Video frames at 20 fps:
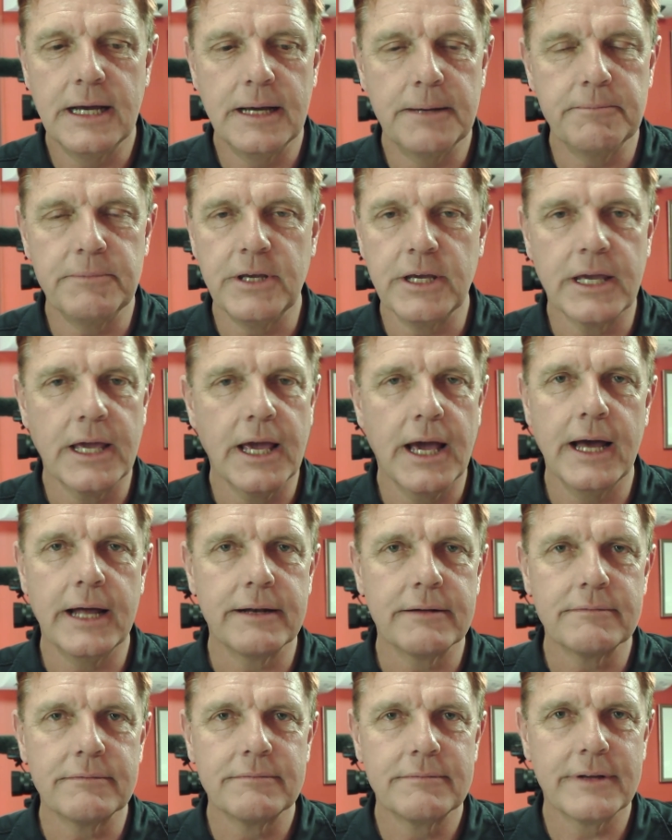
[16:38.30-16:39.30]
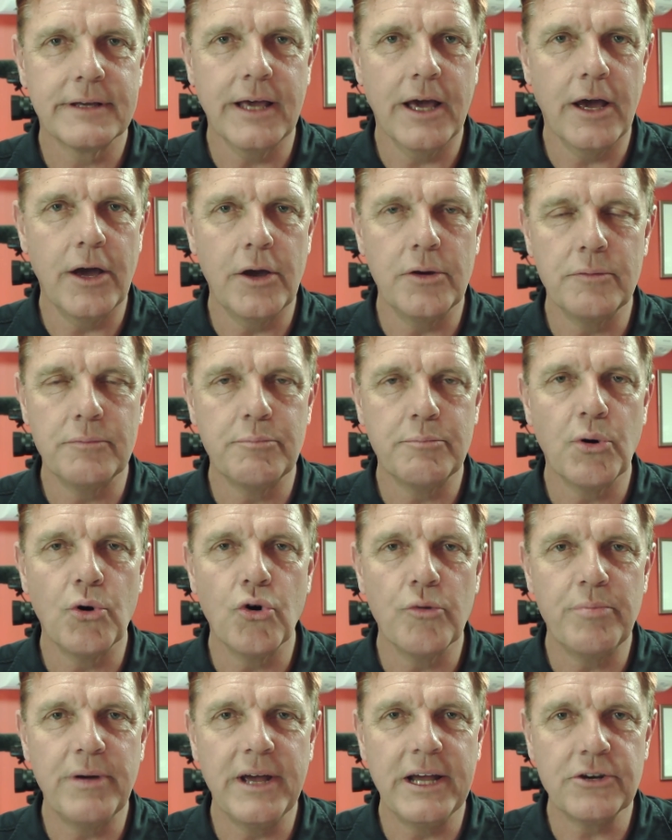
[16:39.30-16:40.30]
You can't go
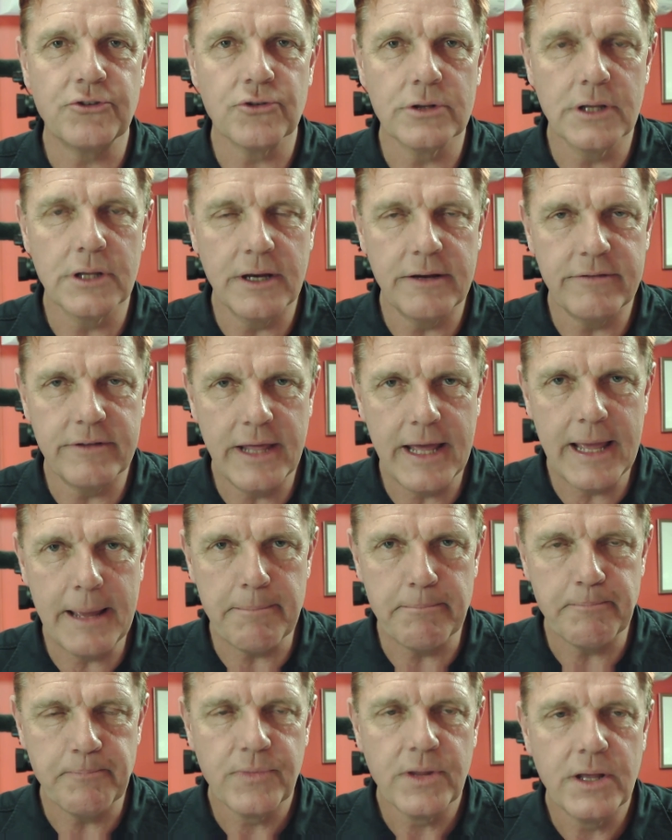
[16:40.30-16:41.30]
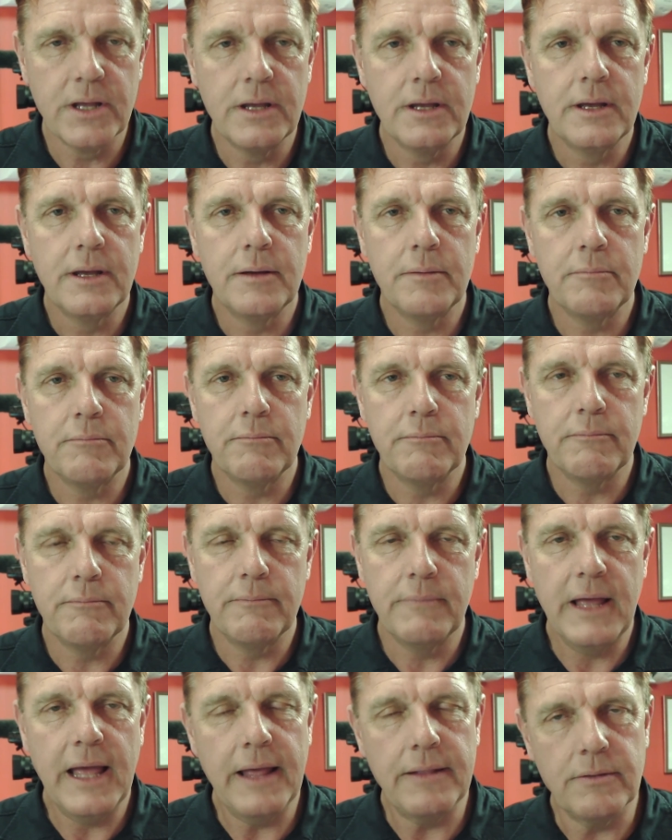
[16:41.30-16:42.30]
pour petrol over them.
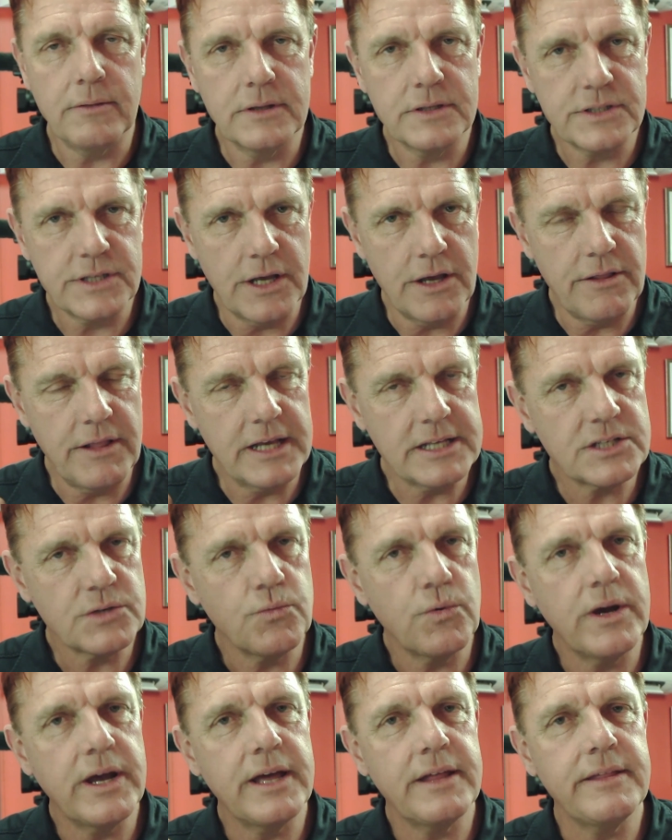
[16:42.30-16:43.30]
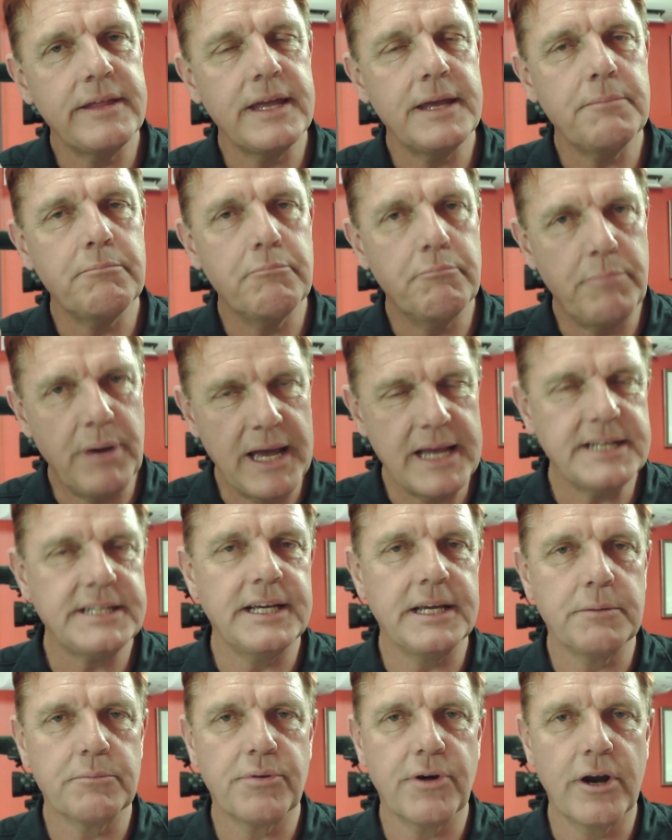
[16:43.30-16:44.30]
And so that's where the
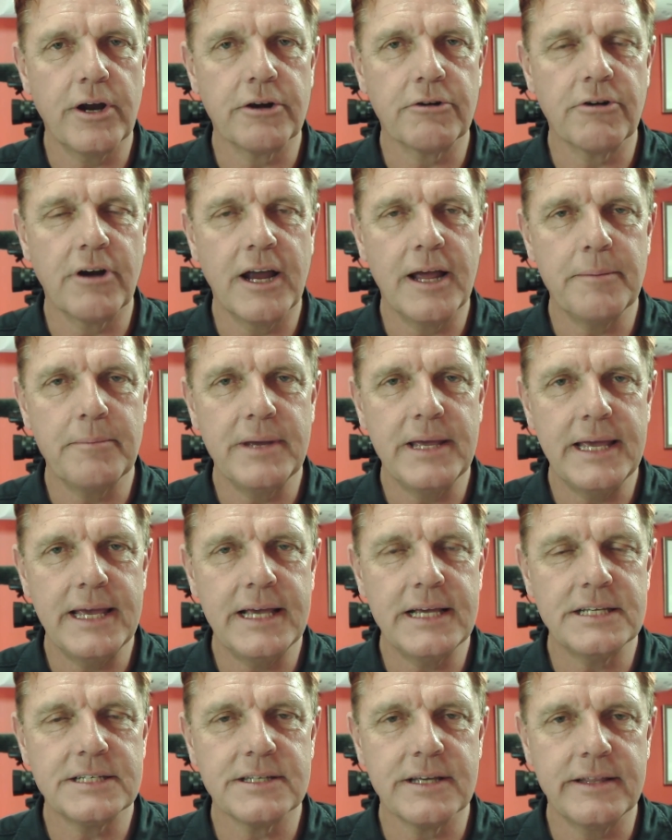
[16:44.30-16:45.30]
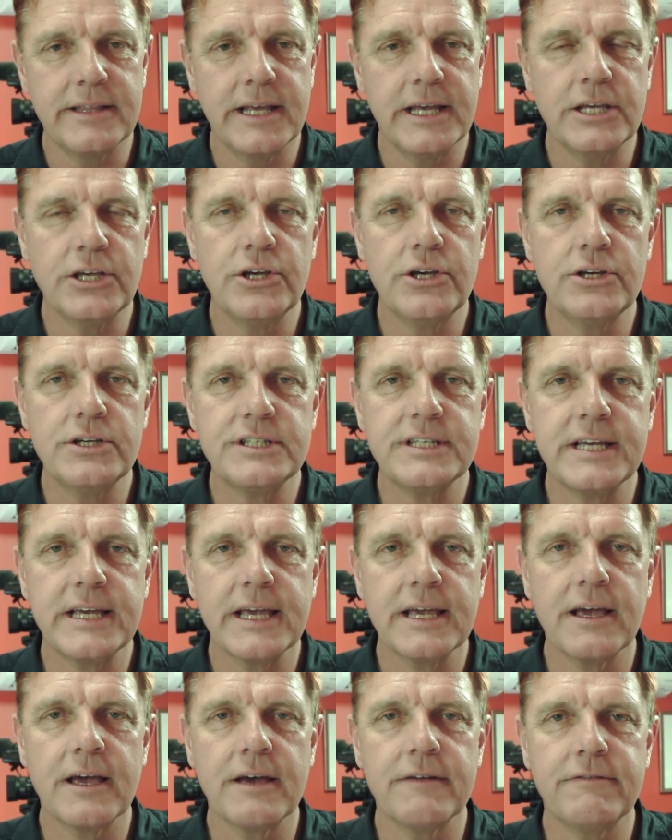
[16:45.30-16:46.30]
baiting program is, and they're
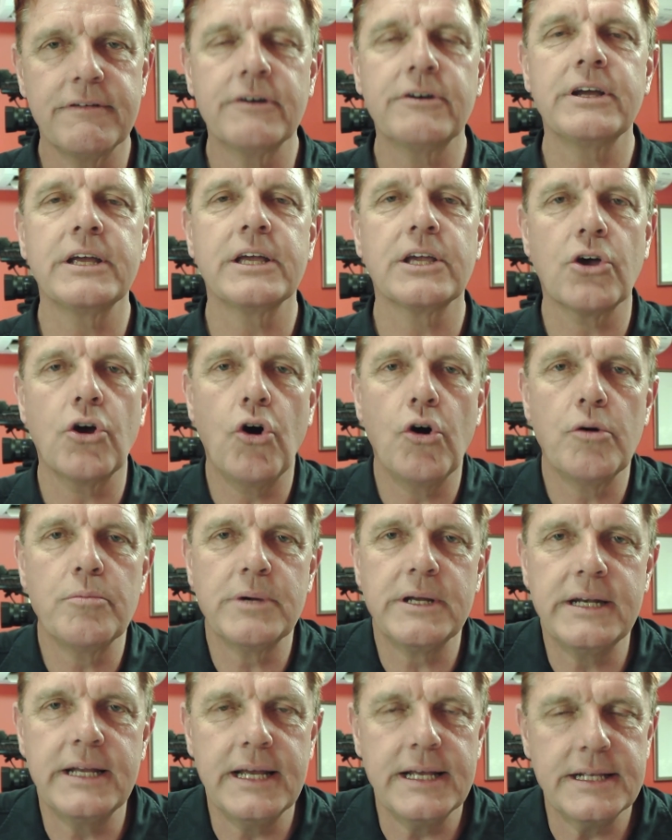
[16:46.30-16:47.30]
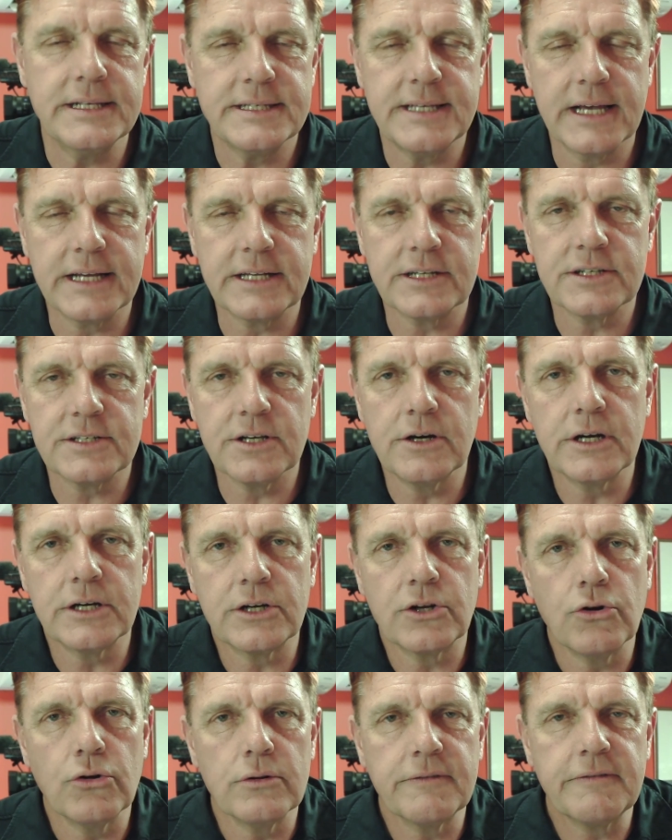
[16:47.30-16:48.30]
using a very common insecticide
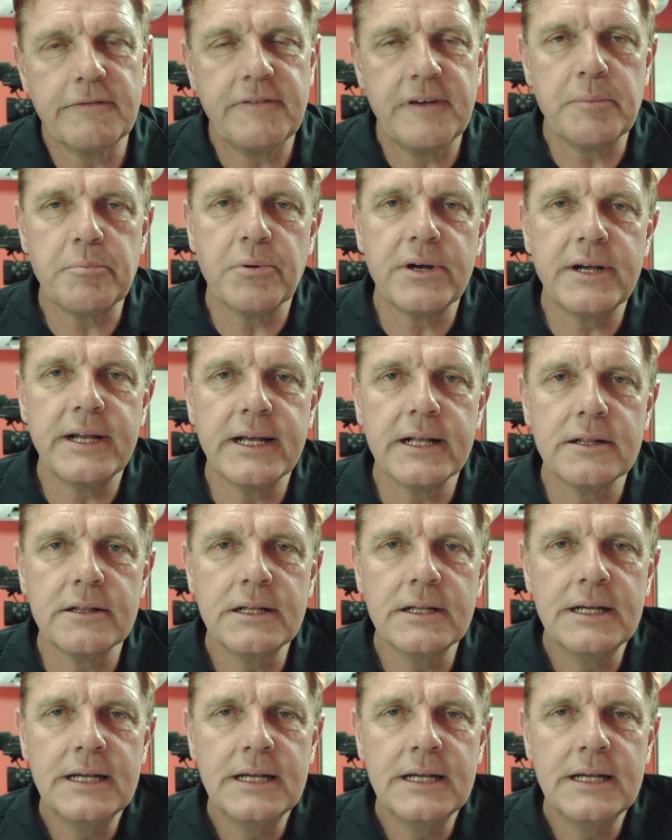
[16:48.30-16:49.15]
called fipronil.